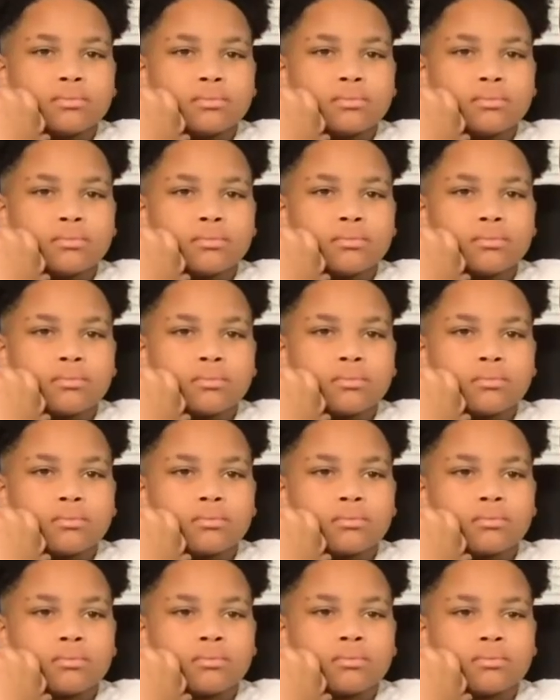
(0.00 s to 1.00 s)

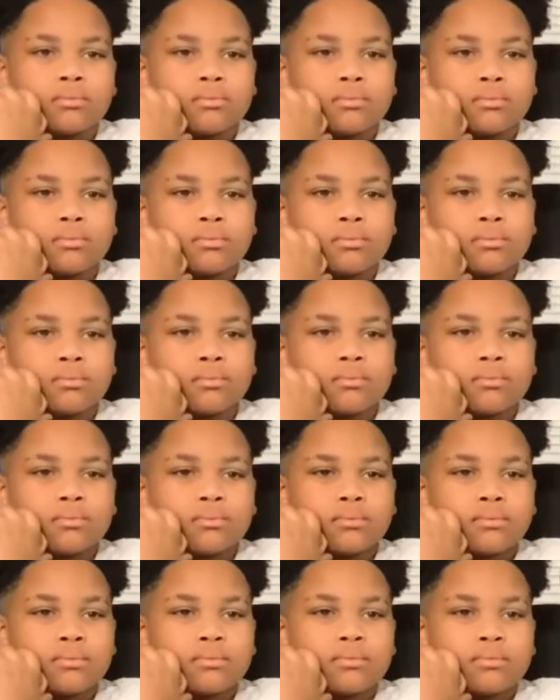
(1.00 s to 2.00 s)

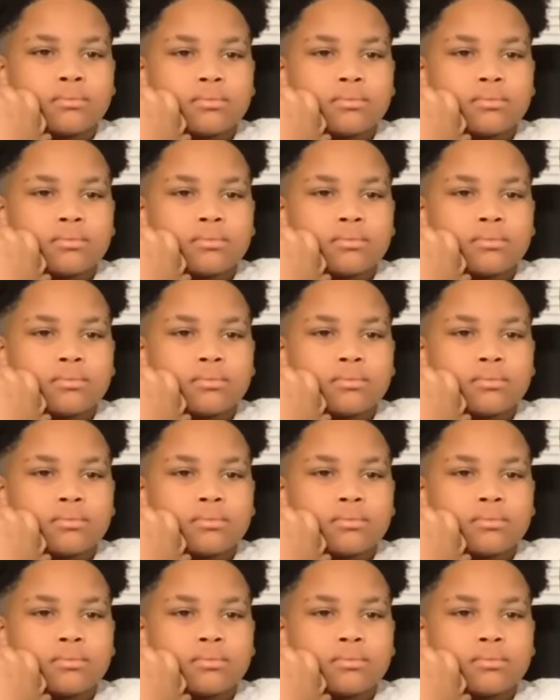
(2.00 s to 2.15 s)
[no speech]